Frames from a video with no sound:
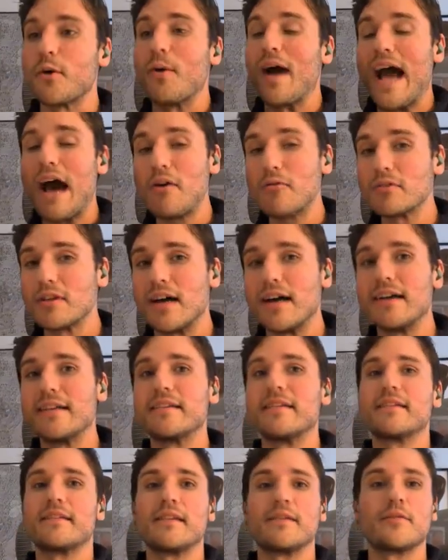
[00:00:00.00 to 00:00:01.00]
So
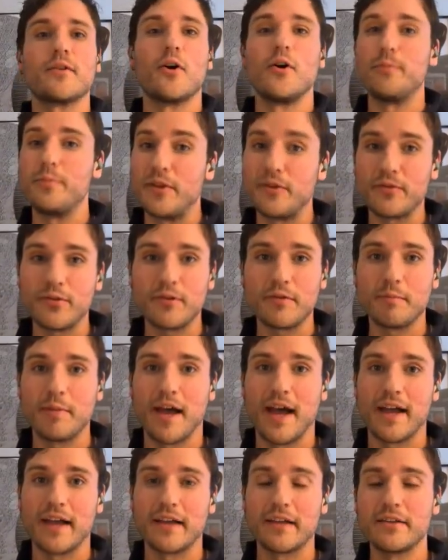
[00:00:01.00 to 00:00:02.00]
Outlines is this open source
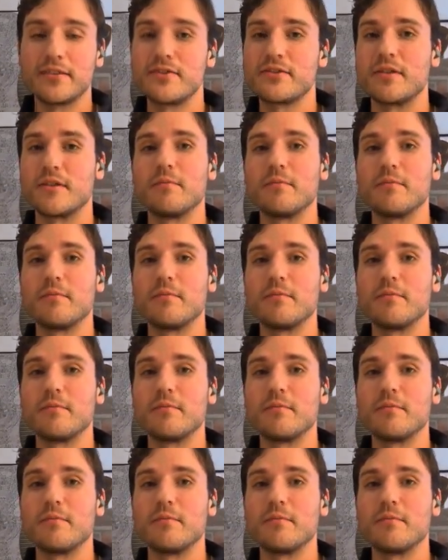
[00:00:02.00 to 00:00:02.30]
package